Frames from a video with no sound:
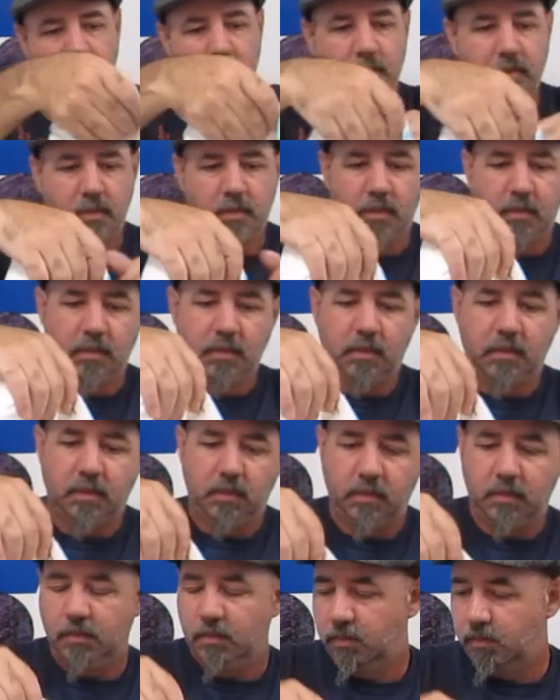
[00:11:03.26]

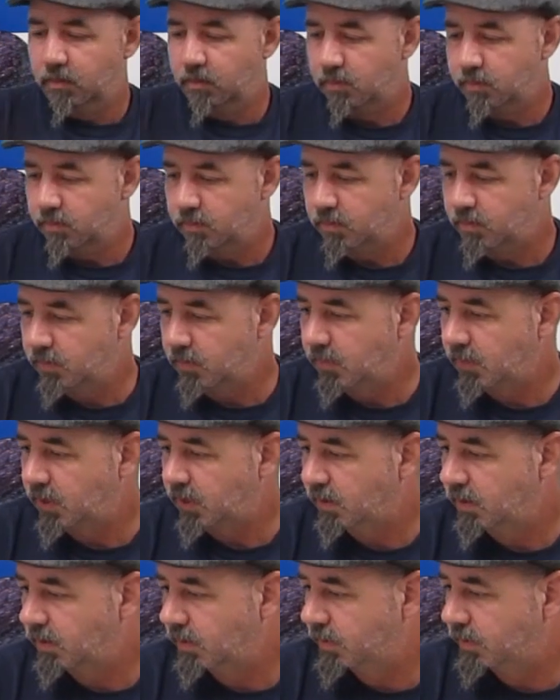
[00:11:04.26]

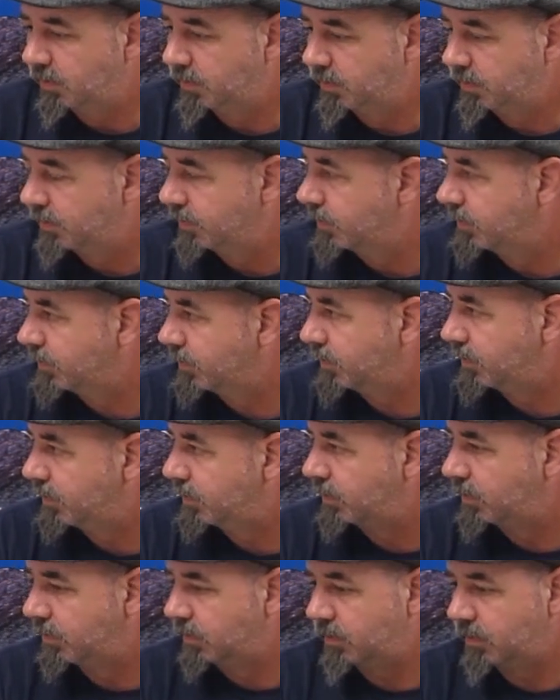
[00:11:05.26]

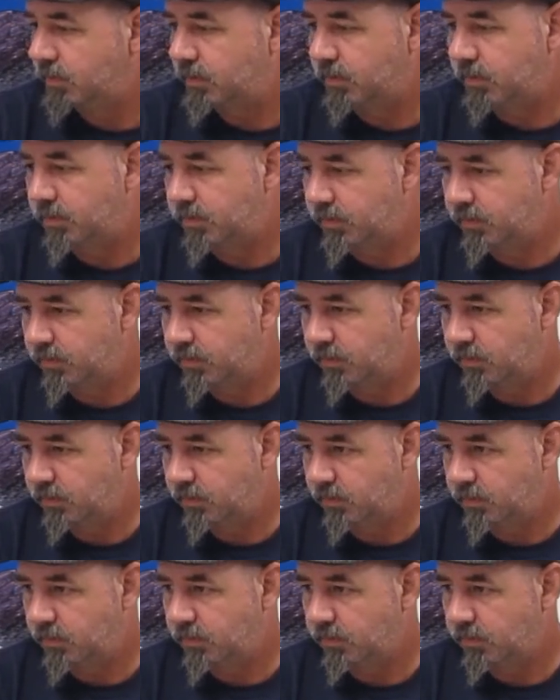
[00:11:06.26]
[no speech]